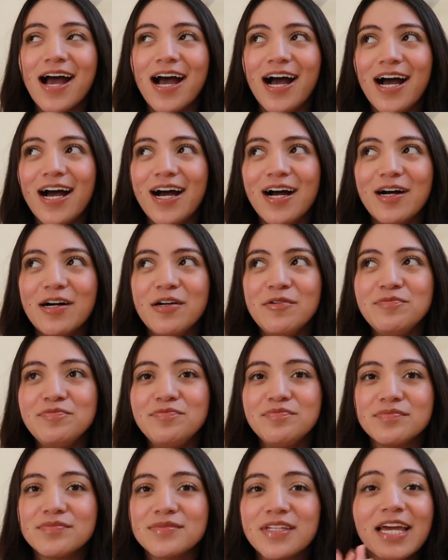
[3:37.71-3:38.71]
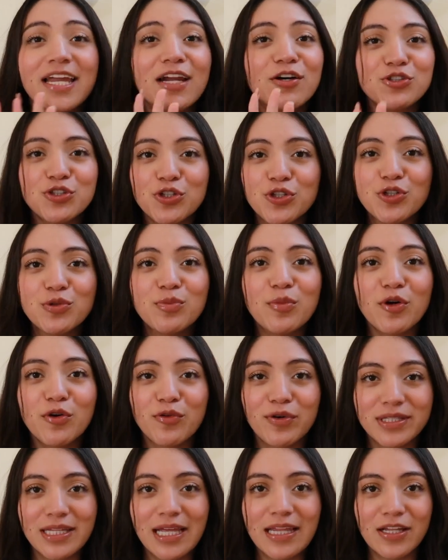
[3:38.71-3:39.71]
And I'll show you more
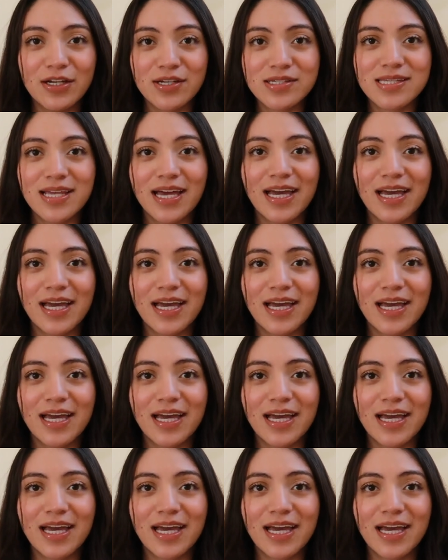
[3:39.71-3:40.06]
what that looks